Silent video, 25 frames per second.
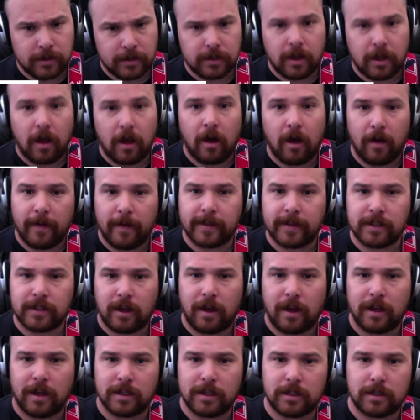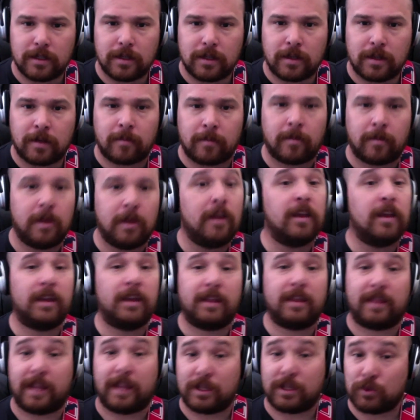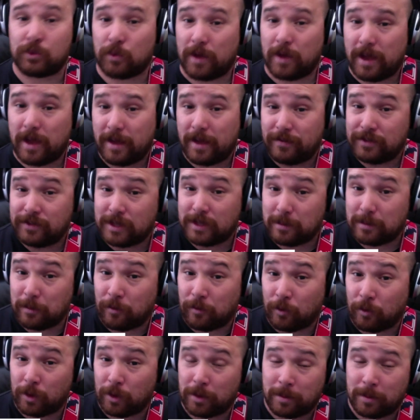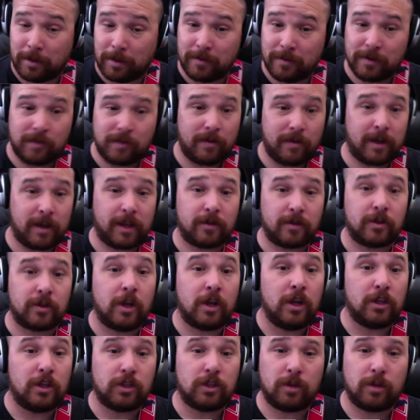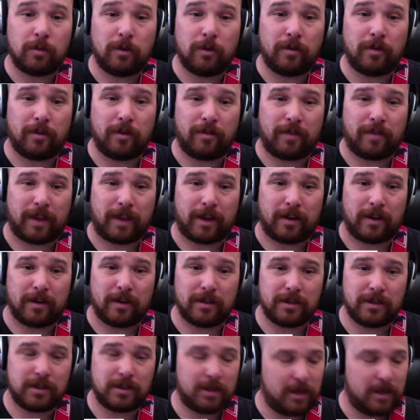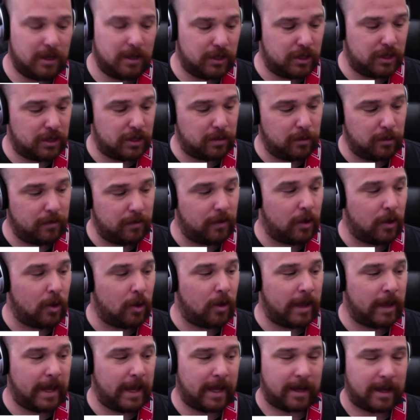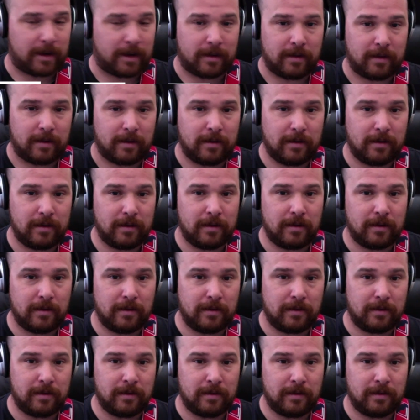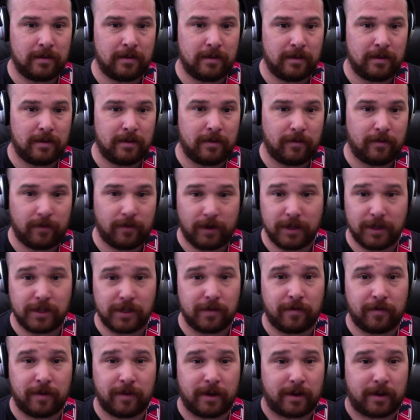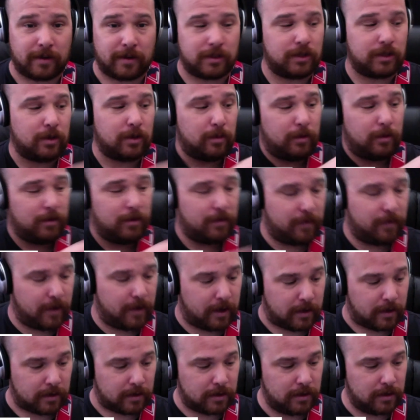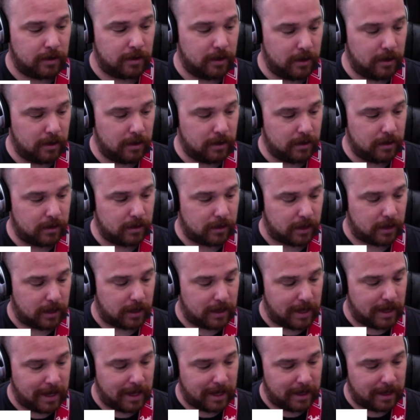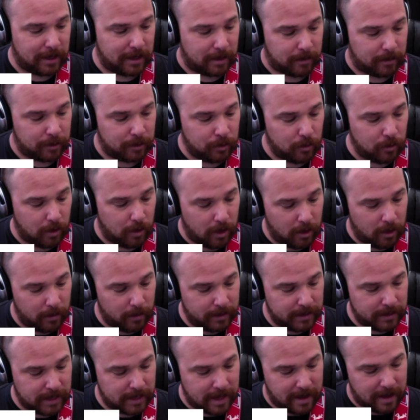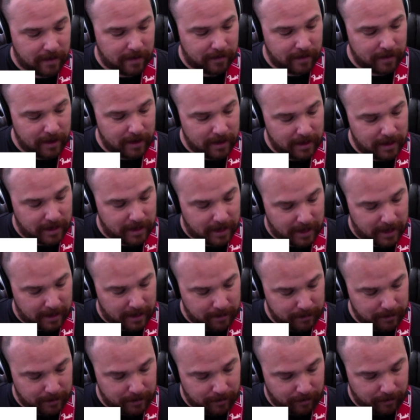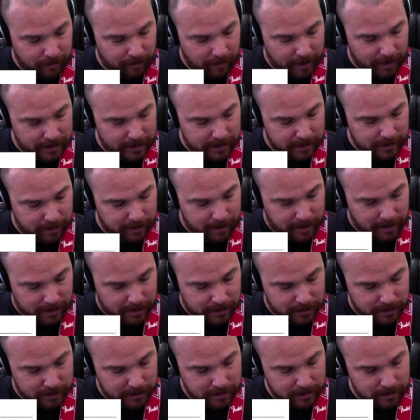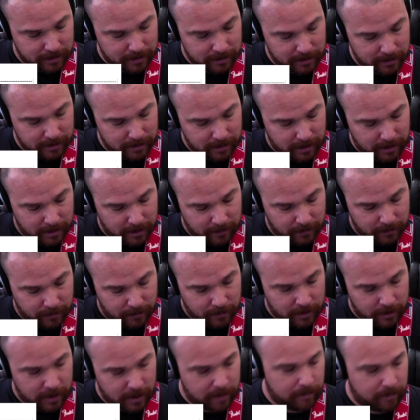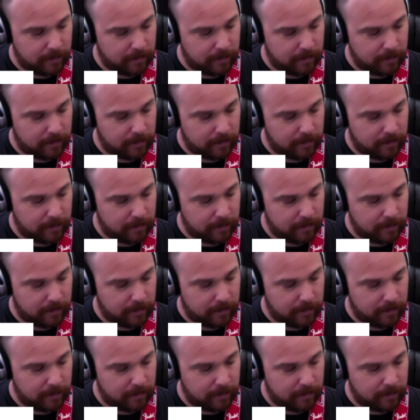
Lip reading: on this. Oh, that's awesome. That's why I've said before in the previous videos, don't move your fingers. Just move the whole hand. Freeze your fingers. Don't move the fingers. Slide the hand up. You will always have that empty fret space if you